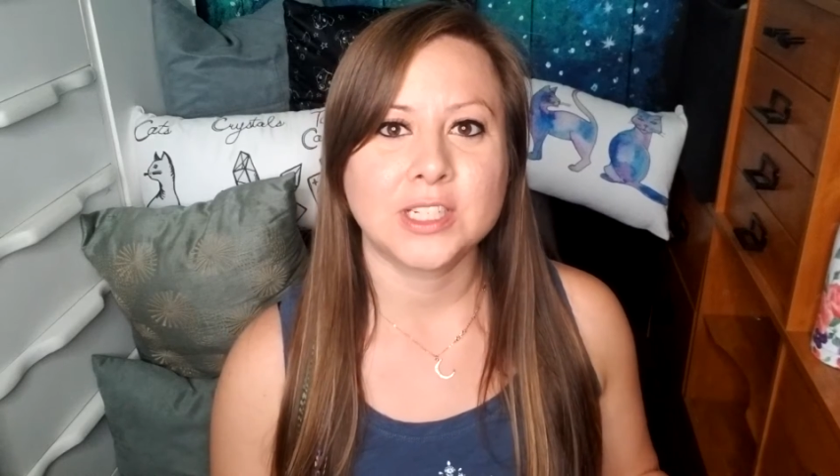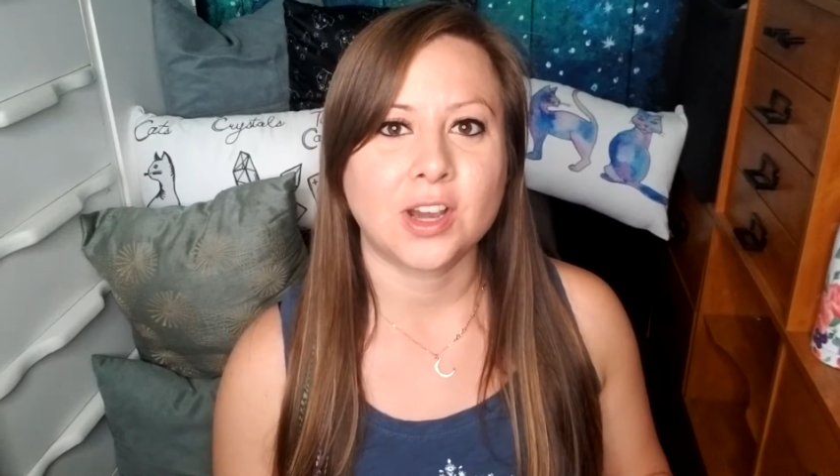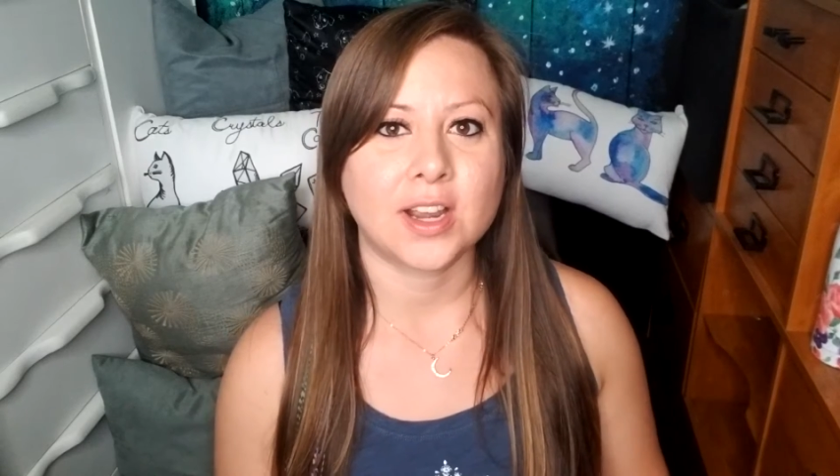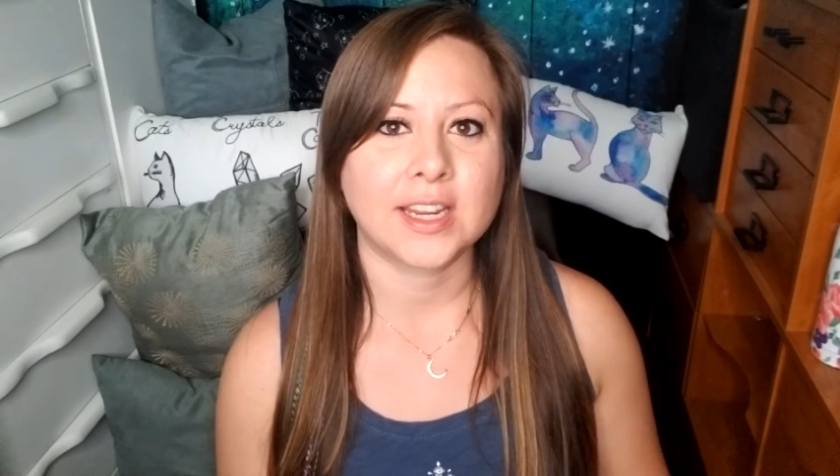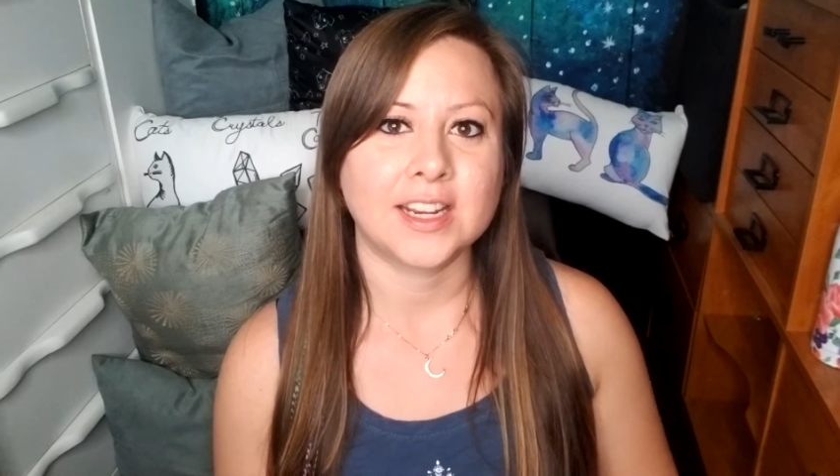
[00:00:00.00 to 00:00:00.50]

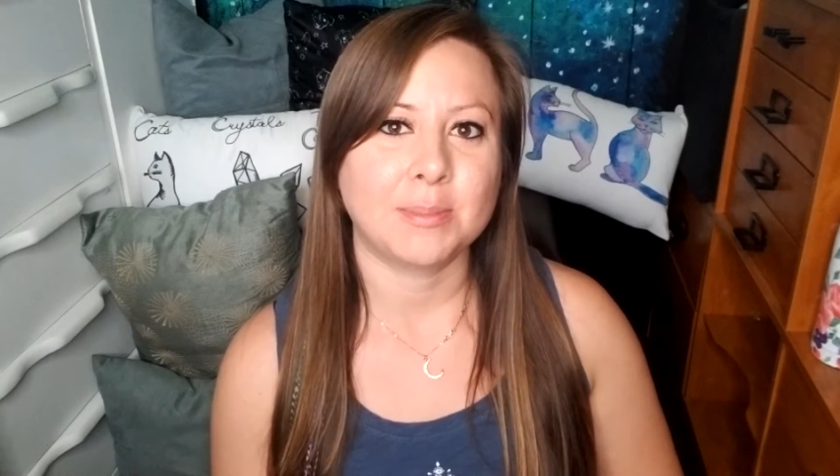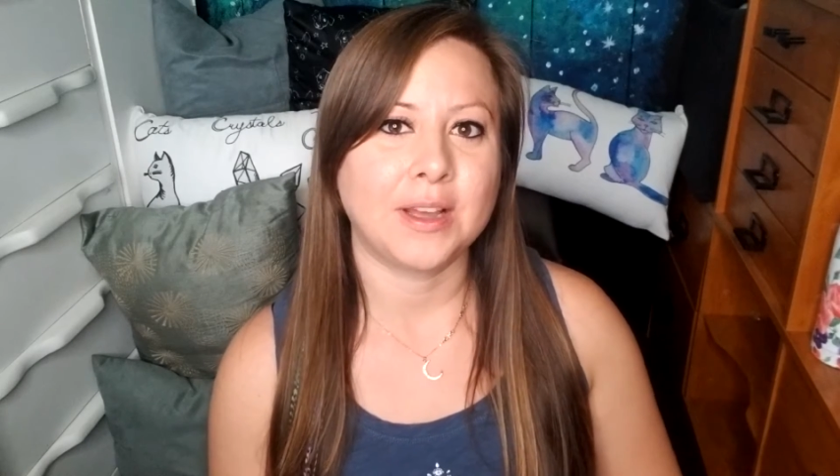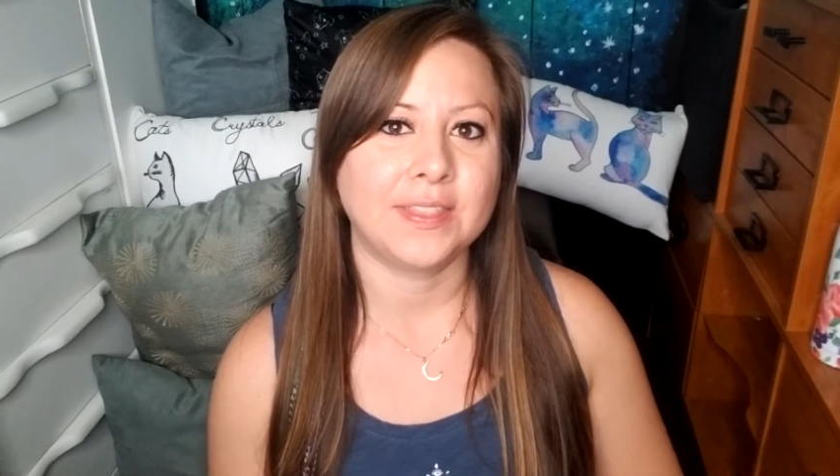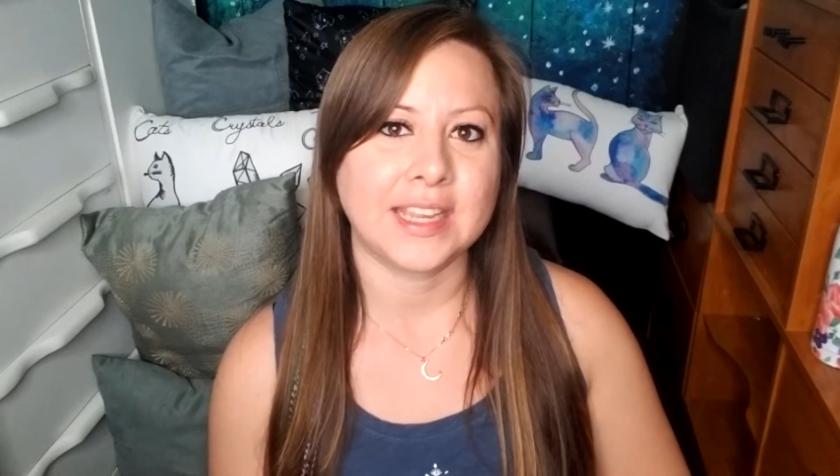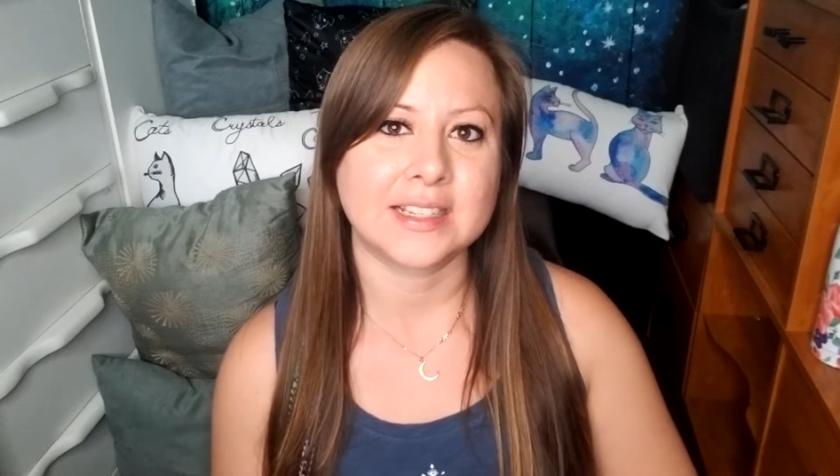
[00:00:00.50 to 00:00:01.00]
talking
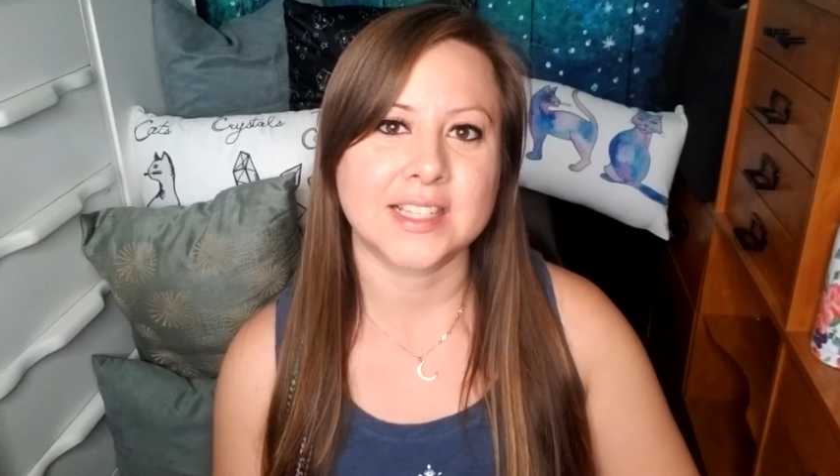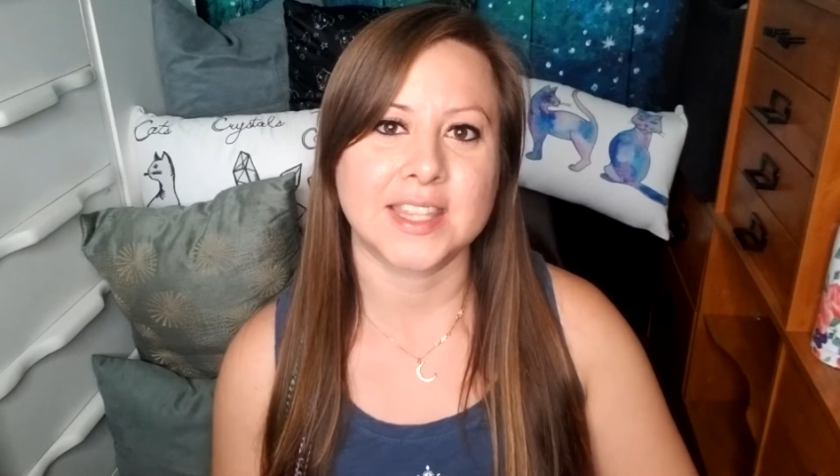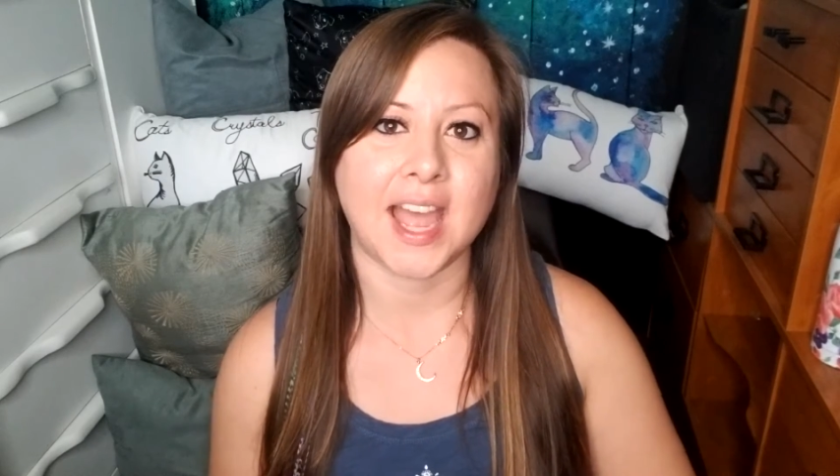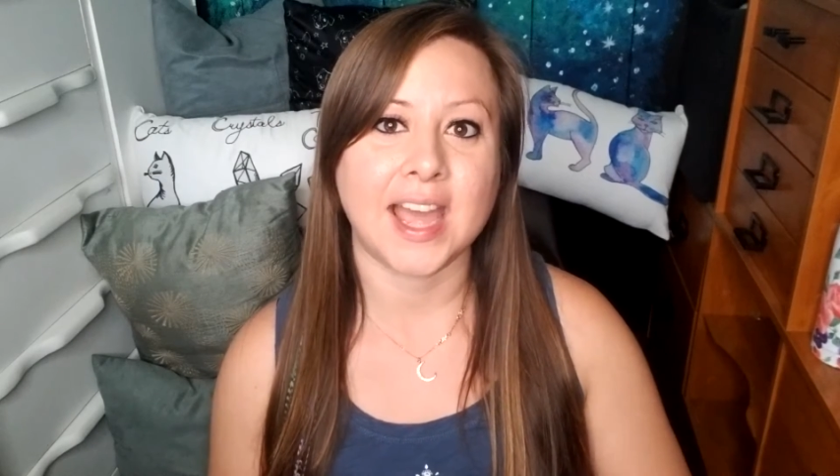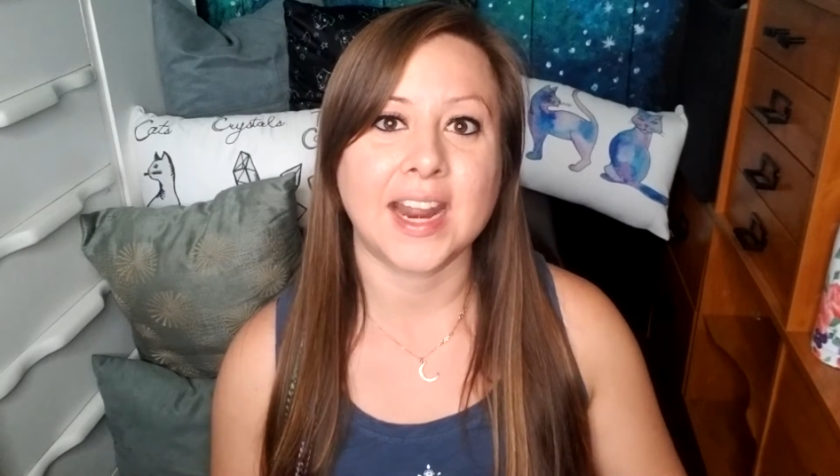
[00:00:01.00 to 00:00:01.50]
about things
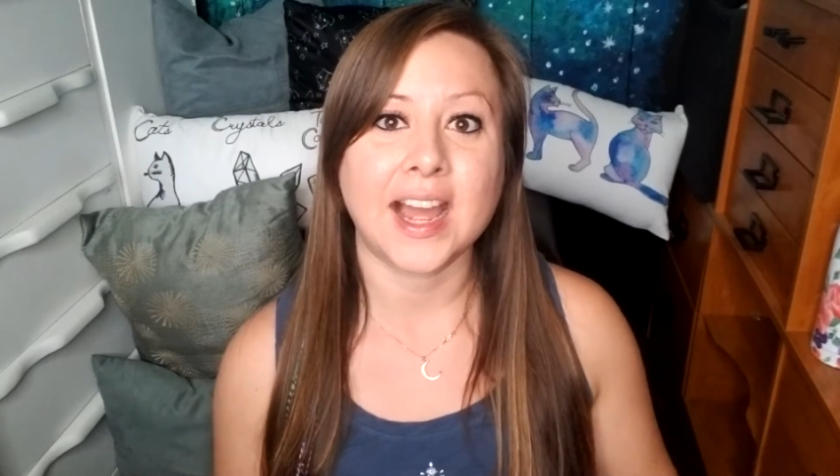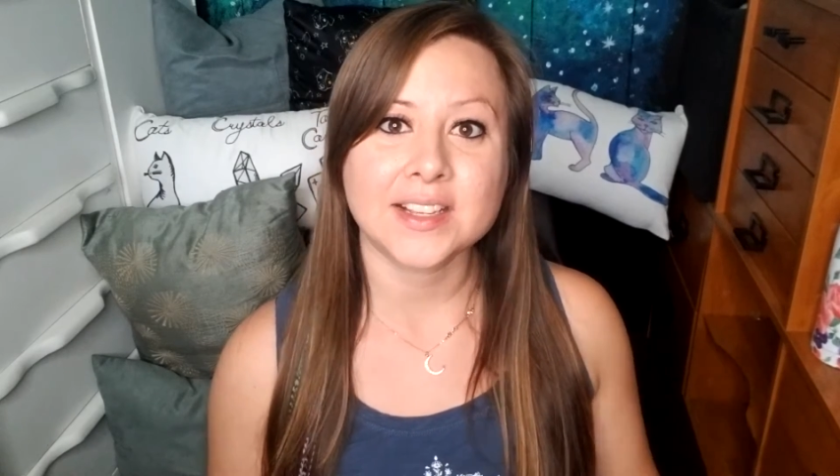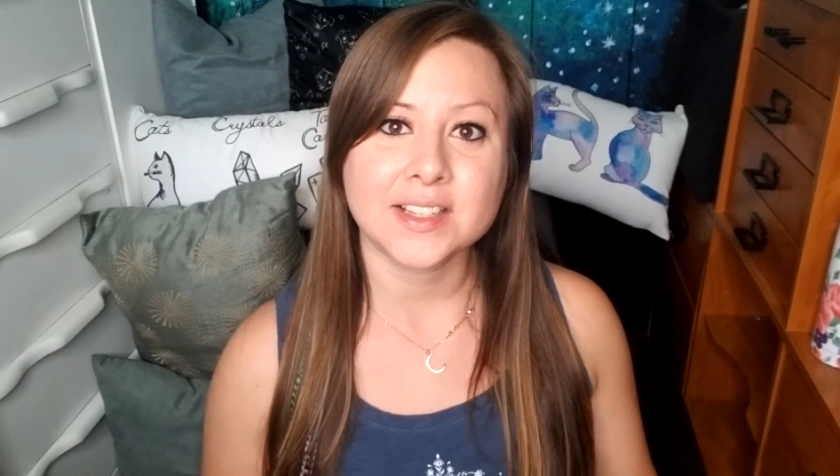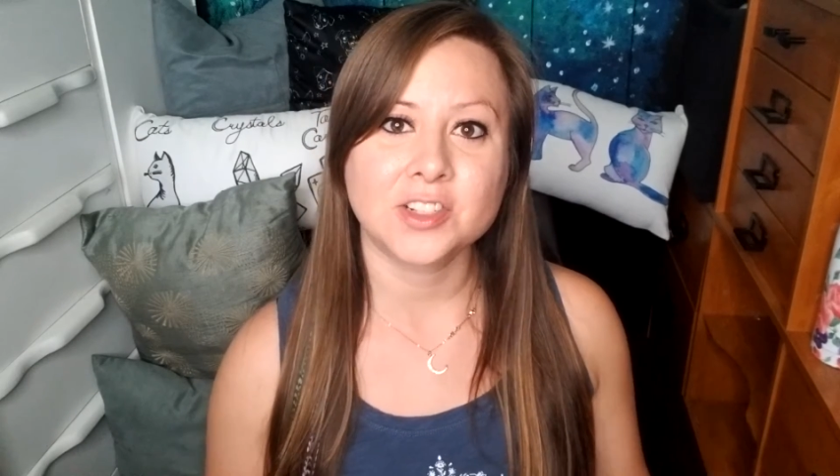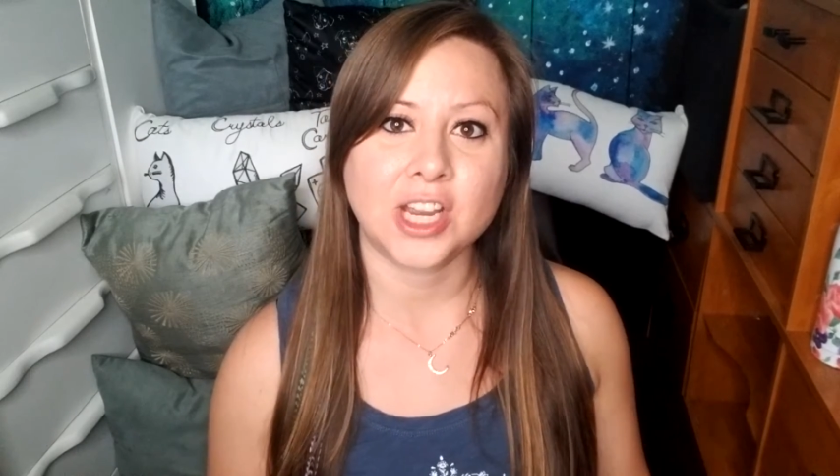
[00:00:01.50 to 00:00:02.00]
that I
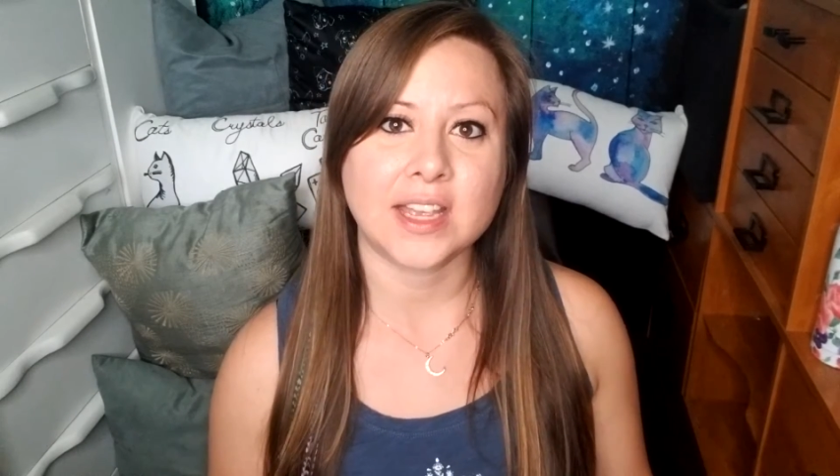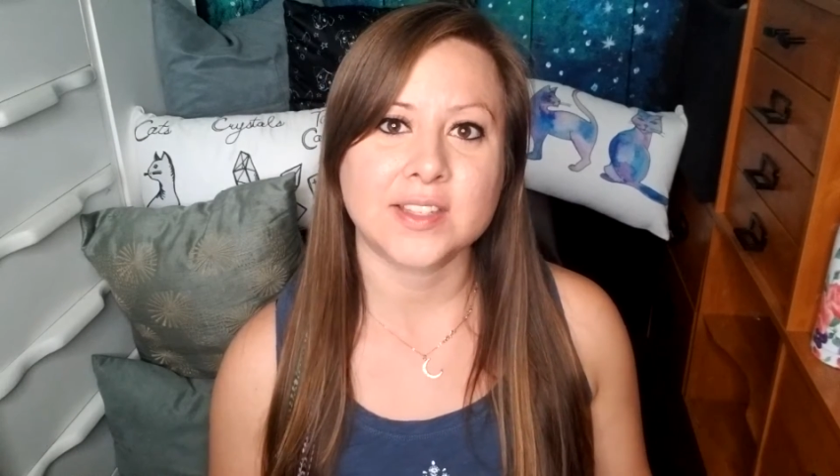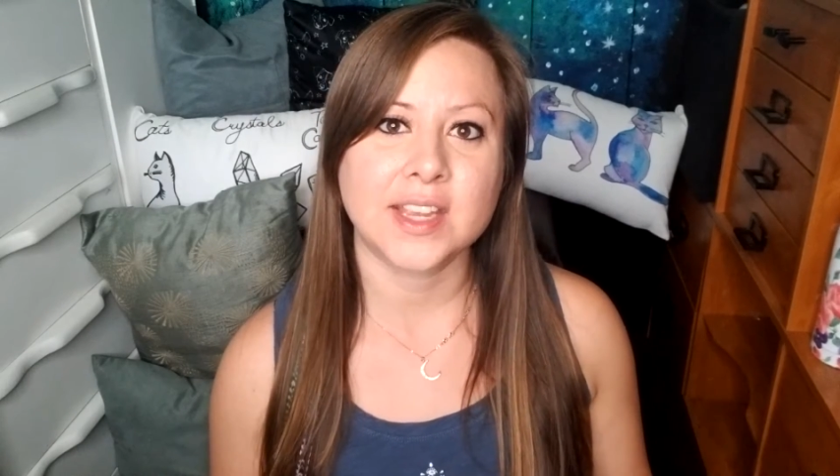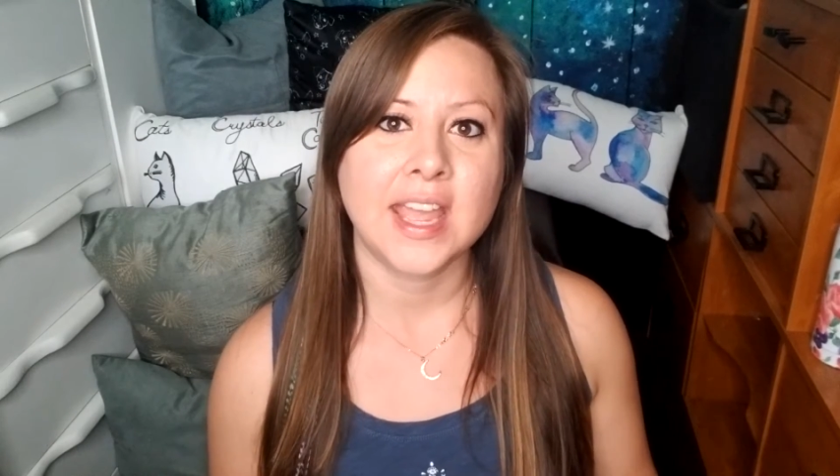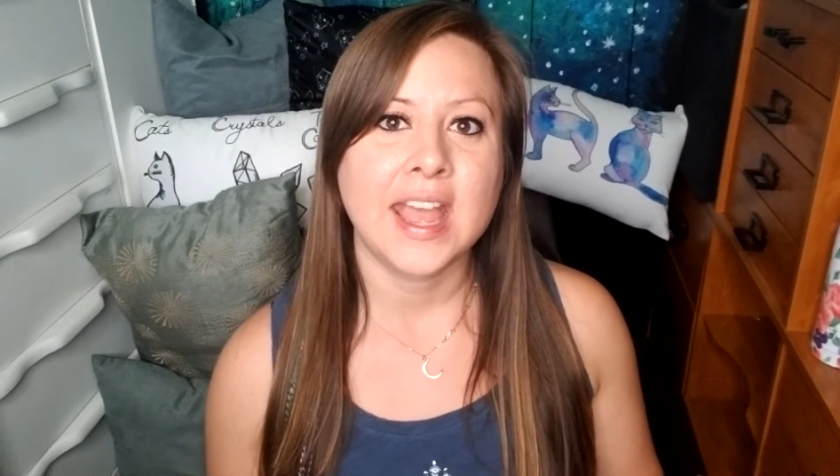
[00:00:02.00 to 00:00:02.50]

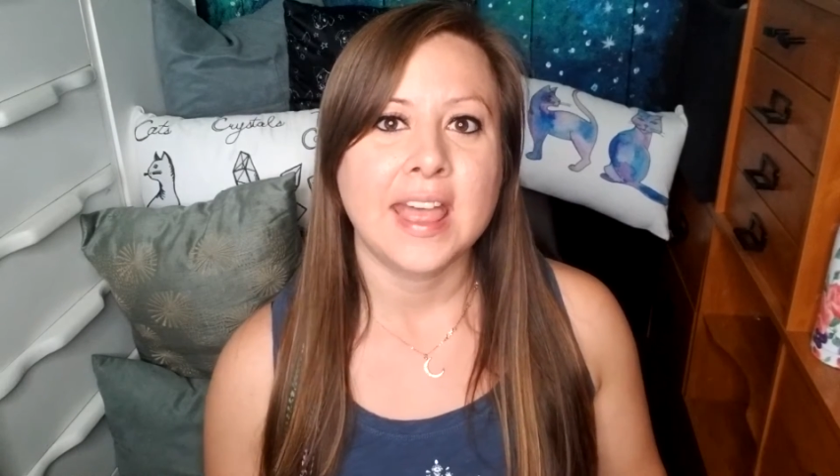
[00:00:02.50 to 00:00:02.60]
suggest